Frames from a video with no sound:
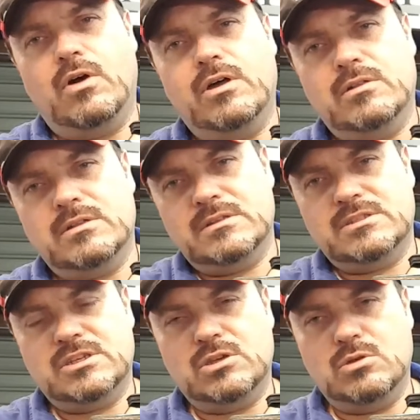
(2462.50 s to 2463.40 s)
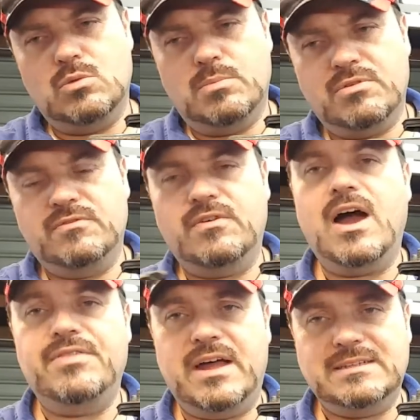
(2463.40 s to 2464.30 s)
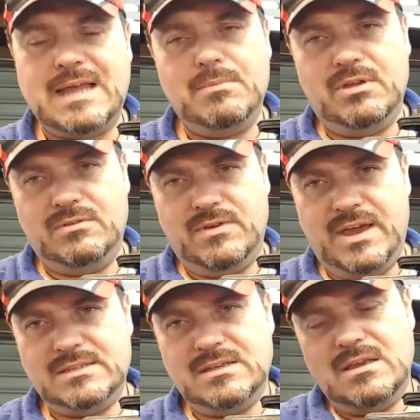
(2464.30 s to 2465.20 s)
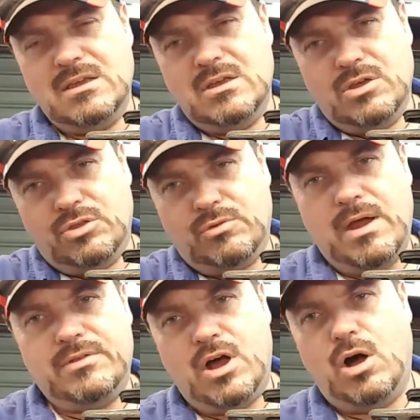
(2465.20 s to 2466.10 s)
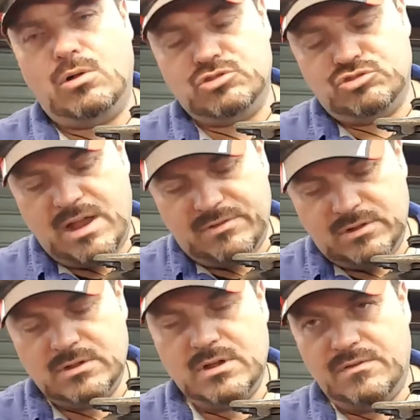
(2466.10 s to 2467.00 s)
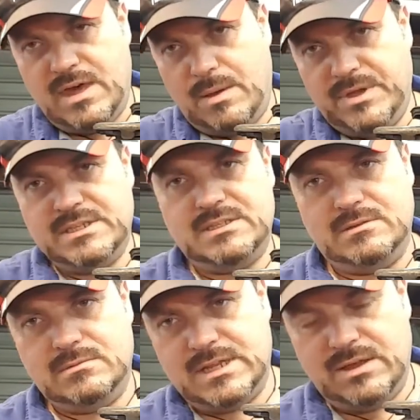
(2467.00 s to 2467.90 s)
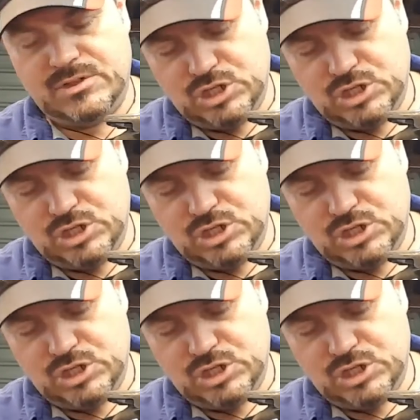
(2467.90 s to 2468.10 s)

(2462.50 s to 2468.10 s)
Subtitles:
oil to provide that damping effect throughout the whole travel of that piston down